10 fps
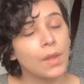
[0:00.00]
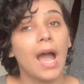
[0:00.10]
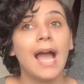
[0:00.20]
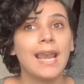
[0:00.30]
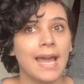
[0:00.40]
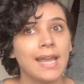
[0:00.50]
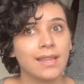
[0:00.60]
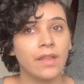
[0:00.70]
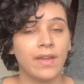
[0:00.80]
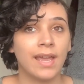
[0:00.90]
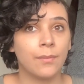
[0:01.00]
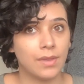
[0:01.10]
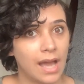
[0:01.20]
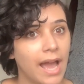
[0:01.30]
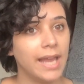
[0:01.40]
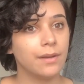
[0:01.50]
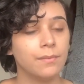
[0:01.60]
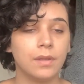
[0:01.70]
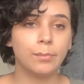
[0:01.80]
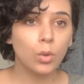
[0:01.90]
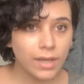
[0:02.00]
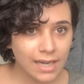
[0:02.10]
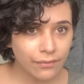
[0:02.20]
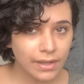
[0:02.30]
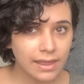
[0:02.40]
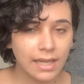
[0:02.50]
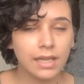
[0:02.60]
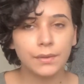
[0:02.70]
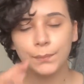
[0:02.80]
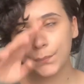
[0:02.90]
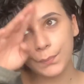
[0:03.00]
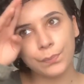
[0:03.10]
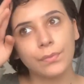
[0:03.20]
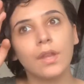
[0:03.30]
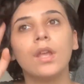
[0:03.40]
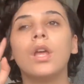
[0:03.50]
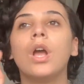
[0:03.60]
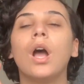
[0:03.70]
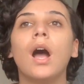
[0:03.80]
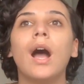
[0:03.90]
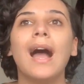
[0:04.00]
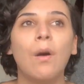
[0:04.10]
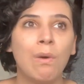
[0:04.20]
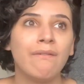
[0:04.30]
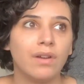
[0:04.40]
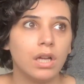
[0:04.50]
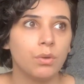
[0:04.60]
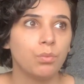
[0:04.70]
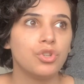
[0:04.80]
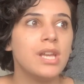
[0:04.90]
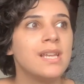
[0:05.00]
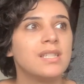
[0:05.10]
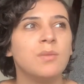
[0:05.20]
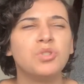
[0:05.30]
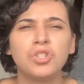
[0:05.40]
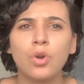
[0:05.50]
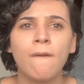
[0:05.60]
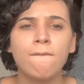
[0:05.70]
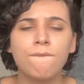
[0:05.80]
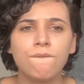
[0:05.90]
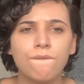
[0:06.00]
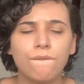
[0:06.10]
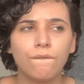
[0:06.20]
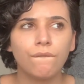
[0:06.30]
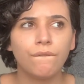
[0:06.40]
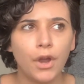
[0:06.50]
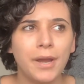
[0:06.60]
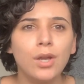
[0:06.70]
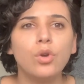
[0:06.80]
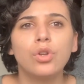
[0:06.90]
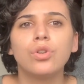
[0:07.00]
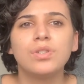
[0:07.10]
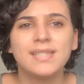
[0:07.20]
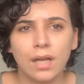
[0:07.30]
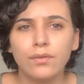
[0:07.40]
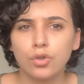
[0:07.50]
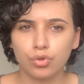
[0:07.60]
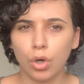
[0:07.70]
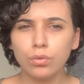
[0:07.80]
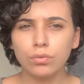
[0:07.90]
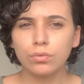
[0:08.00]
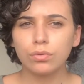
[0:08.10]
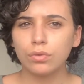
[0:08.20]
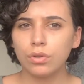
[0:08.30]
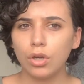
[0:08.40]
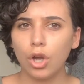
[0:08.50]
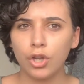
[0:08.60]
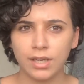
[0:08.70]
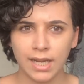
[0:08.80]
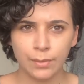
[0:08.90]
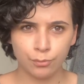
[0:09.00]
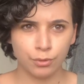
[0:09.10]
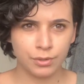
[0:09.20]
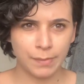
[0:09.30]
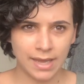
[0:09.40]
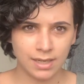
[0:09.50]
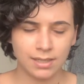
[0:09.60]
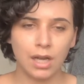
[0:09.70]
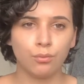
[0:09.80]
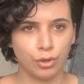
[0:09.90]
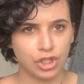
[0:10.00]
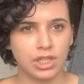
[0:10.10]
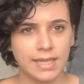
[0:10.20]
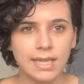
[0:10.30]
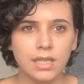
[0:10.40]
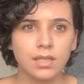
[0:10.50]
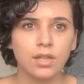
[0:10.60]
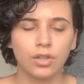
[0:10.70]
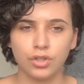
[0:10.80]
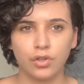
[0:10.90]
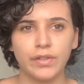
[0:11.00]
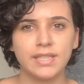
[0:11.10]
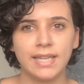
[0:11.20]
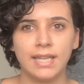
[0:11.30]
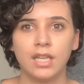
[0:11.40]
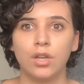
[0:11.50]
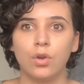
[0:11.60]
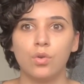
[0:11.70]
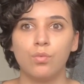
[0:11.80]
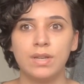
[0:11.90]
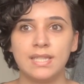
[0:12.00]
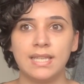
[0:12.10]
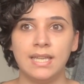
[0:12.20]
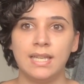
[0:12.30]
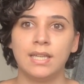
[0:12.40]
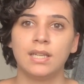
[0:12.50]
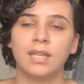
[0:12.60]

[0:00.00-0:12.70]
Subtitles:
I like that they kept the height and the bulk and everything. However, it seems she's got very good self-control, unlike Bruce Banner originally, because obviously we see